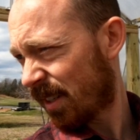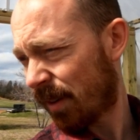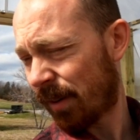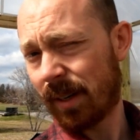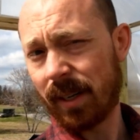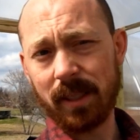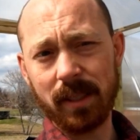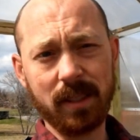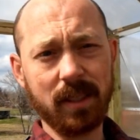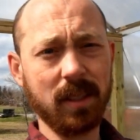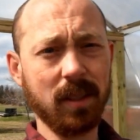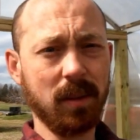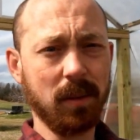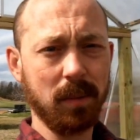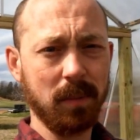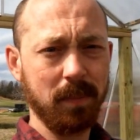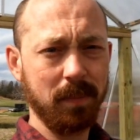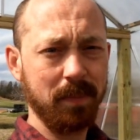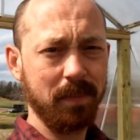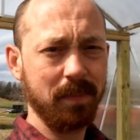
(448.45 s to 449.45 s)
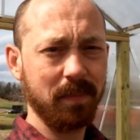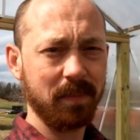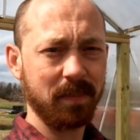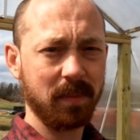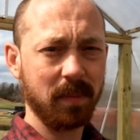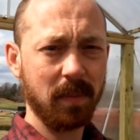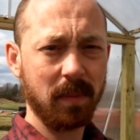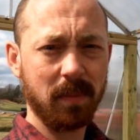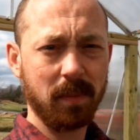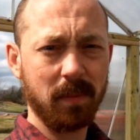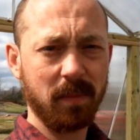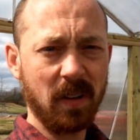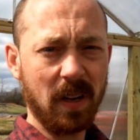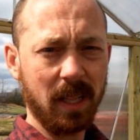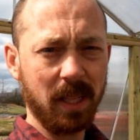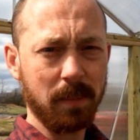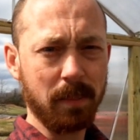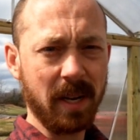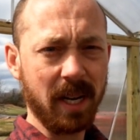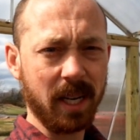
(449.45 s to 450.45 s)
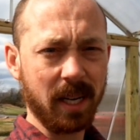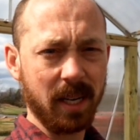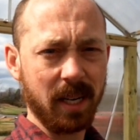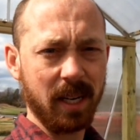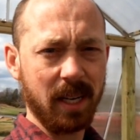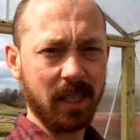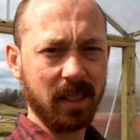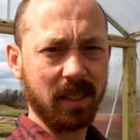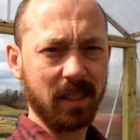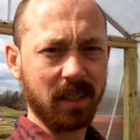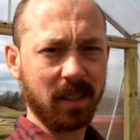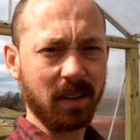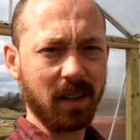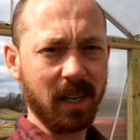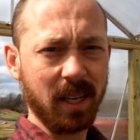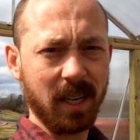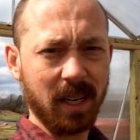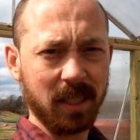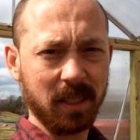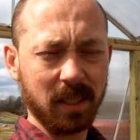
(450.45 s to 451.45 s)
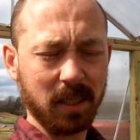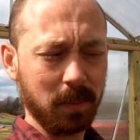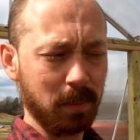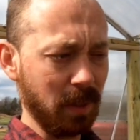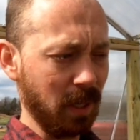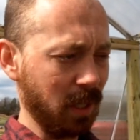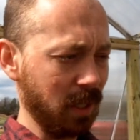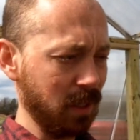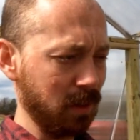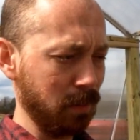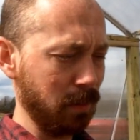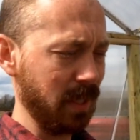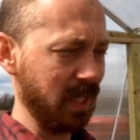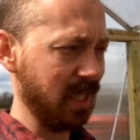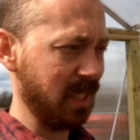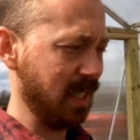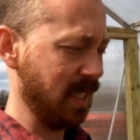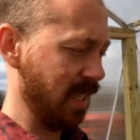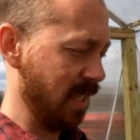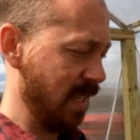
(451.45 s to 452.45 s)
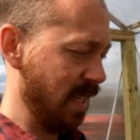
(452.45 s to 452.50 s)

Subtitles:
All right, so finally making it out to the greenhouse. It's been a little bit.